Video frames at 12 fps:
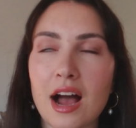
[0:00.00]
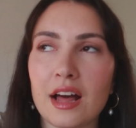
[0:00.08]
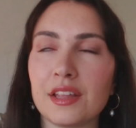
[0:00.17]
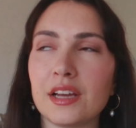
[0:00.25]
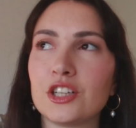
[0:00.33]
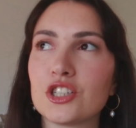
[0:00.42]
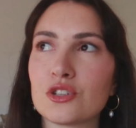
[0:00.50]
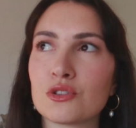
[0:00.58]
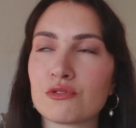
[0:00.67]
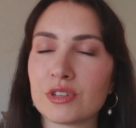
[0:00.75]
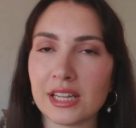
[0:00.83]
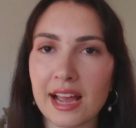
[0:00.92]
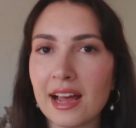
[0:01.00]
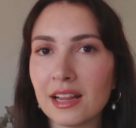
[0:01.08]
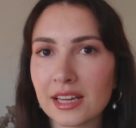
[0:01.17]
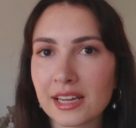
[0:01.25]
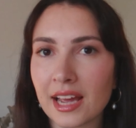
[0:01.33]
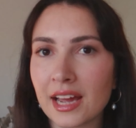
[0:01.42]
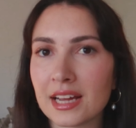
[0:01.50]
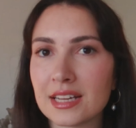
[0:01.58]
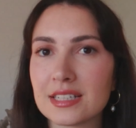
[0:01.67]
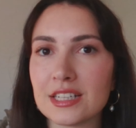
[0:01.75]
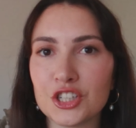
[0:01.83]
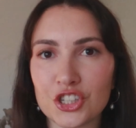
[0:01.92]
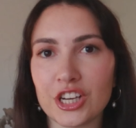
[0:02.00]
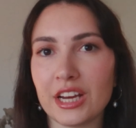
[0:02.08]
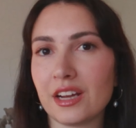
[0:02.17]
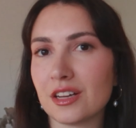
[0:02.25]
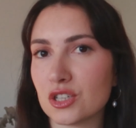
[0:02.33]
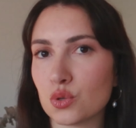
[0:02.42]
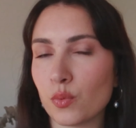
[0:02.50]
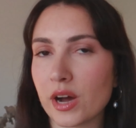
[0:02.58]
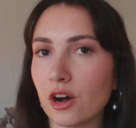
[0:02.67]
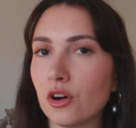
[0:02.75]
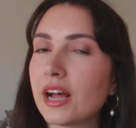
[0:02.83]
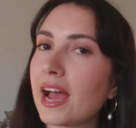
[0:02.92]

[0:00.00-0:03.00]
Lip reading: I think it just looks really elegant and chic as well.